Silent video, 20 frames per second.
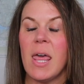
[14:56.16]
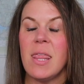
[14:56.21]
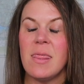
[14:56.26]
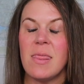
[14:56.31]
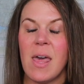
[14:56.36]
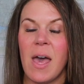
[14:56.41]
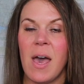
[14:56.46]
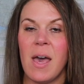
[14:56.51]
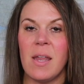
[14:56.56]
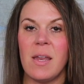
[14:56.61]
and
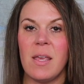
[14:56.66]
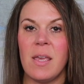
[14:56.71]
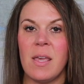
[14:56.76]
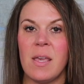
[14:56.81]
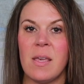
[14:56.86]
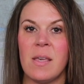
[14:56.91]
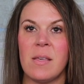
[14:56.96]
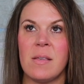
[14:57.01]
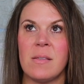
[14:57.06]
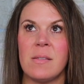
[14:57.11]
that that
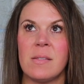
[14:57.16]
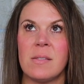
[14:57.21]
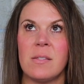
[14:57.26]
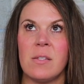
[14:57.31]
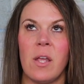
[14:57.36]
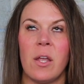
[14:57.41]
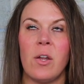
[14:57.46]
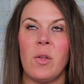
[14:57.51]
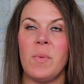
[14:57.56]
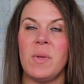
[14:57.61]
is
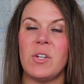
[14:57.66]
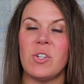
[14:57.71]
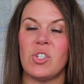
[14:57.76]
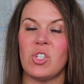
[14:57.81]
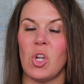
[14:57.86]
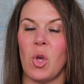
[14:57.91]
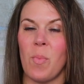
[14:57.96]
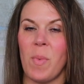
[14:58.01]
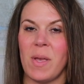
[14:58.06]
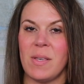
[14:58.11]
not only to
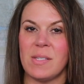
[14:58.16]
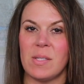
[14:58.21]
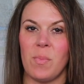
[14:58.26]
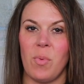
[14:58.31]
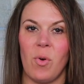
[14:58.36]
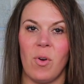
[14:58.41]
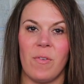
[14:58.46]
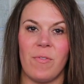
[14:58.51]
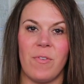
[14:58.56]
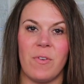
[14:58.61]
show my
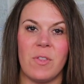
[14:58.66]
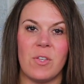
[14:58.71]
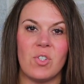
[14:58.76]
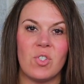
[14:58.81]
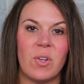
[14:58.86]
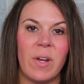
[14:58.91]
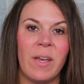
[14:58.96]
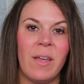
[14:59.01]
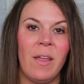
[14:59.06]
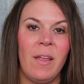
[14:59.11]
support for the
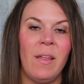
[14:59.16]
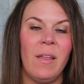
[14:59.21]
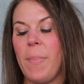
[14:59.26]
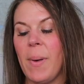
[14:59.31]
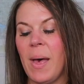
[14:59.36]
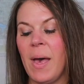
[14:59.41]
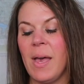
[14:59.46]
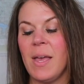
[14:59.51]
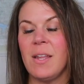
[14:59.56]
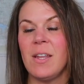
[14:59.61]
trail,
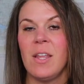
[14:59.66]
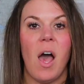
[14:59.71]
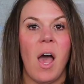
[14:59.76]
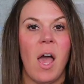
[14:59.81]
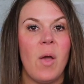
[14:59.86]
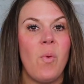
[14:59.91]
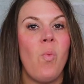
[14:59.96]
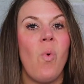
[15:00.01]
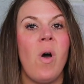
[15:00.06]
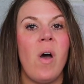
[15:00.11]
but
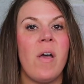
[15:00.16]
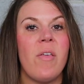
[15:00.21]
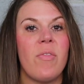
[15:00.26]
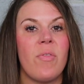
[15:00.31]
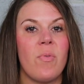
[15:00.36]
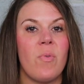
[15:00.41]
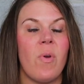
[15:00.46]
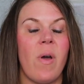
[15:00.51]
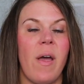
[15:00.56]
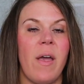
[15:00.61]
I want
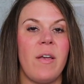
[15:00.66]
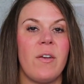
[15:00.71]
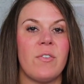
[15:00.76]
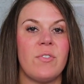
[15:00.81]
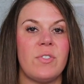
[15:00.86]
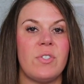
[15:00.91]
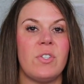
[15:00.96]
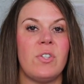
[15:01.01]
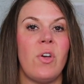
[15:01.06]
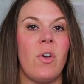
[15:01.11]
through
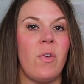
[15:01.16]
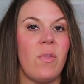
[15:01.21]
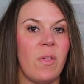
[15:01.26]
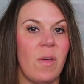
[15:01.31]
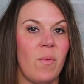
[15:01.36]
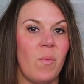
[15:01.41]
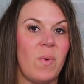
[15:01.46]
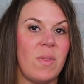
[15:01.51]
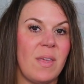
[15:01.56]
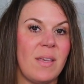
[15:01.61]
hikers to know
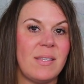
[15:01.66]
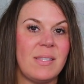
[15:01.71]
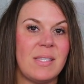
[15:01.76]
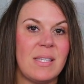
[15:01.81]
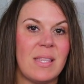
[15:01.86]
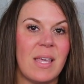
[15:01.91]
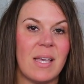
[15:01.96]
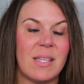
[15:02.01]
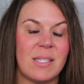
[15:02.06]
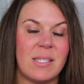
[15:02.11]
that when they
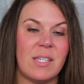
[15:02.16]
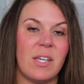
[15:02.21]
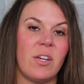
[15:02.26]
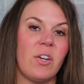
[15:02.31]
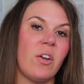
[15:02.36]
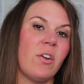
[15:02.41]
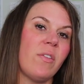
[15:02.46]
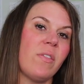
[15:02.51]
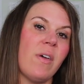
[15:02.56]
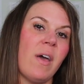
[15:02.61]
see that
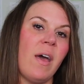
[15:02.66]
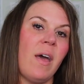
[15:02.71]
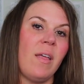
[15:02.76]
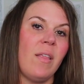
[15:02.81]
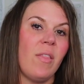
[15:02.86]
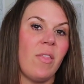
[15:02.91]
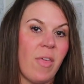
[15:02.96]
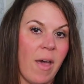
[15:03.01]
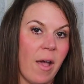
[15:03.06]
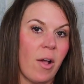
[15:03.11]
sticker
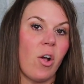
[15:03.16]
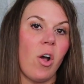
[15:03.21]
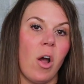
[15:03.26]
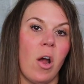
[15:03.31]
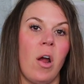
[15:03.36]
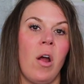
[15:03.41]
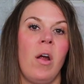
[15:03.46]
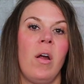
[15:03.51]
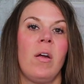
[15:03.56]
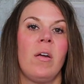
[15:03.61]
that that
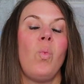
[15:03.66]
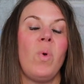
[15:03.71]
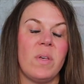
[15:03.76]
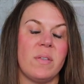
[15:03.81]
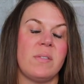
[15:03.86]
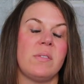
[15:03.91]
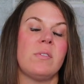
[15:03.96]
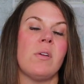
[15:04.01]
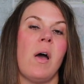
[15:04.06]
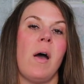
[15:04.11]
car will
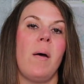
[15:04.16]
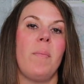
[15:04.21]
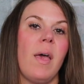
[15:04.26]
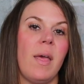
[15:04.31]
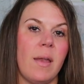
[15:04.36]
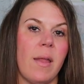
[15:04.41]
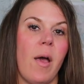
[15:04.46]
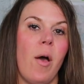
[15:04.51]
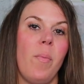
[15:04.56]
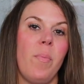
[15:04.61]
stop
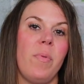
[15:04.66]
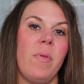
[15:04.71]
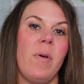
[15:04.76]
and help